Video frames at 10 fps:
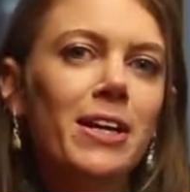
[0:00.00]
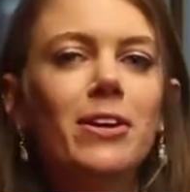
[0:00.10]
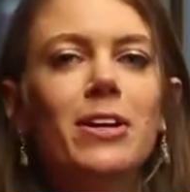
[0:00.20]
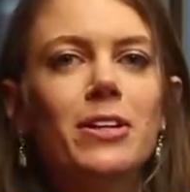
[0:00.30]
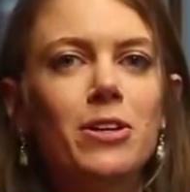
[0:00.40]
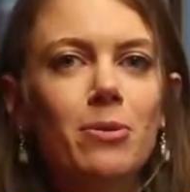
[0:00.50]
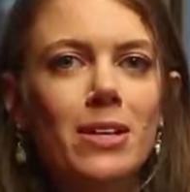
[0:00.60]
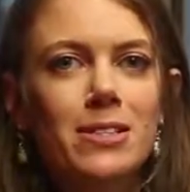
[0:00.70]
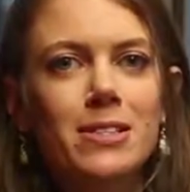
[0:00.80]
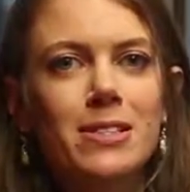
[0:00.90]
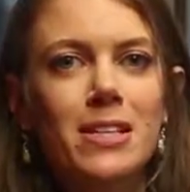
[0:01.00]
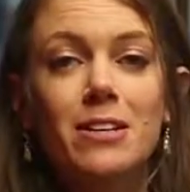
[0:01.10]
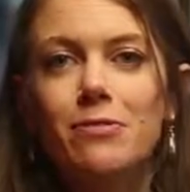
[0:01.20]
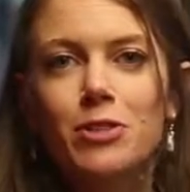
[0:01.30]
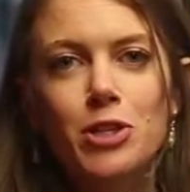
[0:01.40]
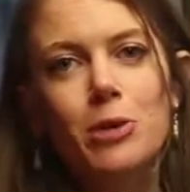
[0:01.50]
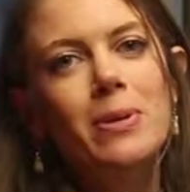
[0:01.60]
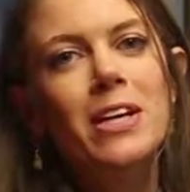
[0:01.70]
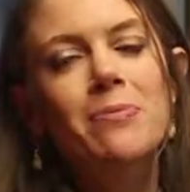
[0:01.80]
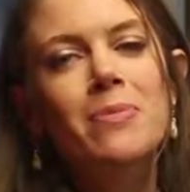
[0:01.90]
here in USC
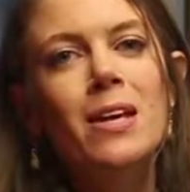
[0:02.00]
Viterbi.